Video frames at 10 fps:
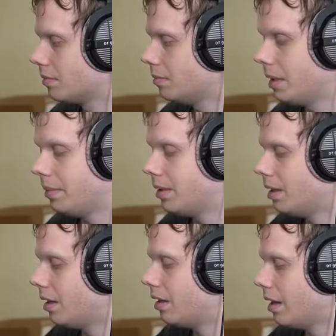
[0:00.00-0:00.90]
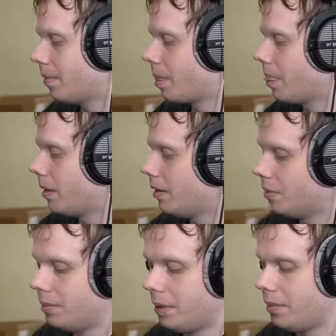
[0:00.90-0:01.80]
Maybe not,
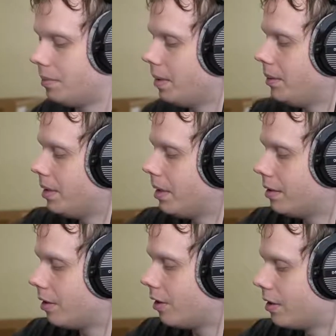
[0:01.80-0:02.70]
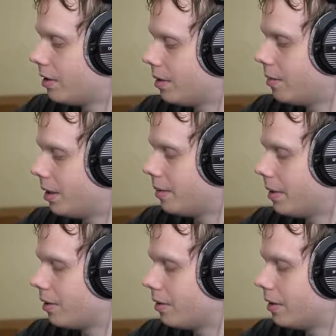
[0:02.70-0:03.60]
maybe not as hard as the bottom
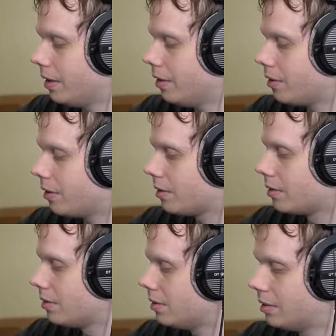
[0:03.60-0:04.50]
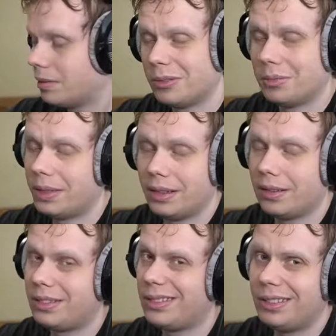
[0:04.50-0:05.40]
out on here. Oh man,
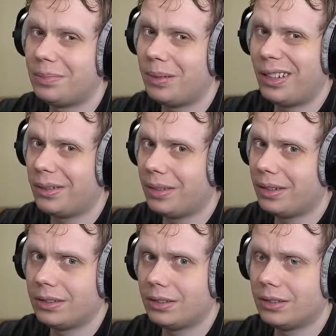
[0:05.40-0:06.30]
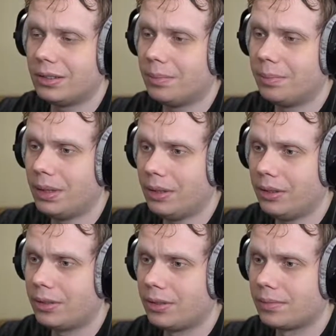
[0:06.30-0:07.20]
this bottom out is just a
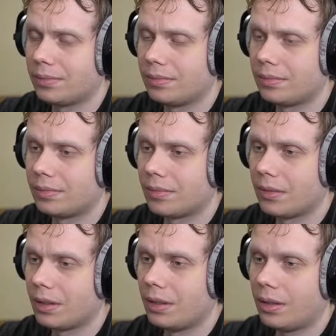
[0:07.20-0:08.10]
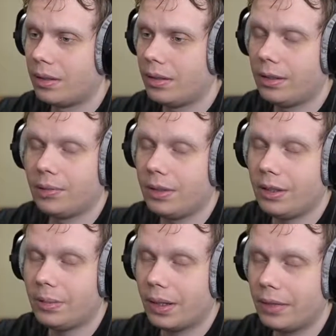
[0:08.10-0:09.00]
bitch.
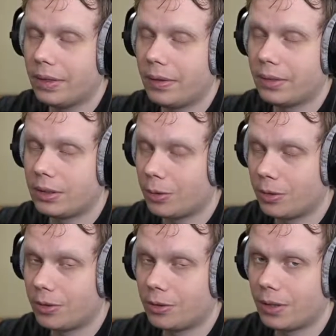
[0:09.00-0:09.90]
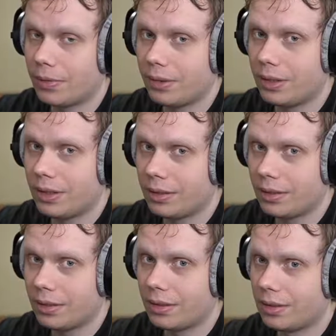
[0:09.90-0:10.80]
These may even have a shorter travel
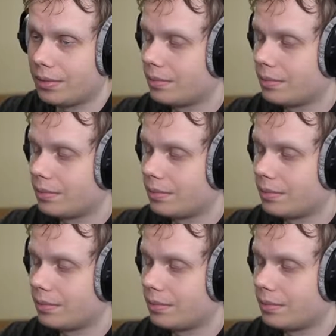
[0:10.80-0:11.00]
distance